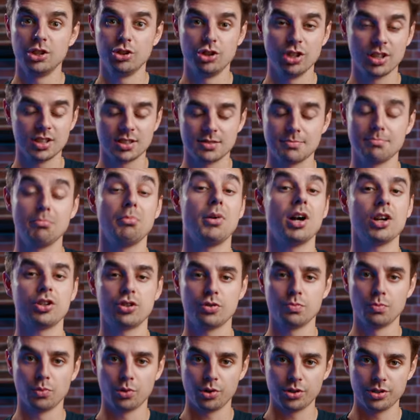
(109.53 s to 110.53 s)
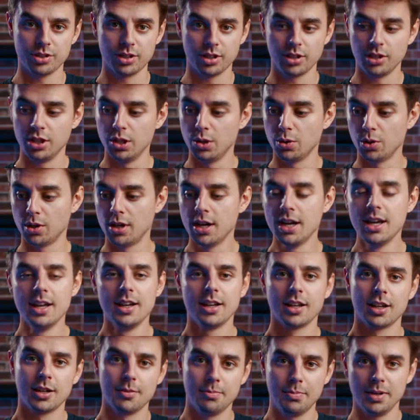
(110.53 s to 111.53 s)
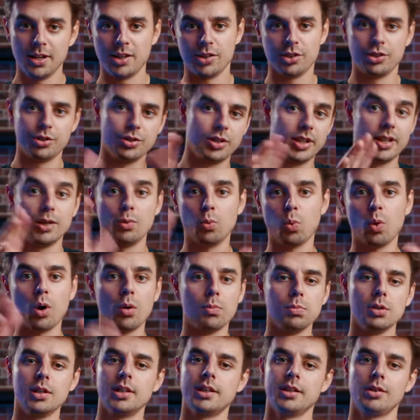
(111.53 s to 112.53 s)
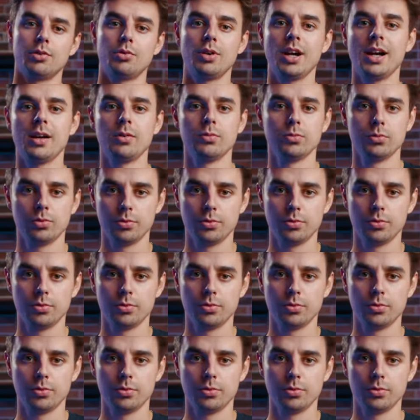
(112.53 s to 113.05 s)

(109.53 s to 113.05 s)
just much more secure compared to it wobbling around.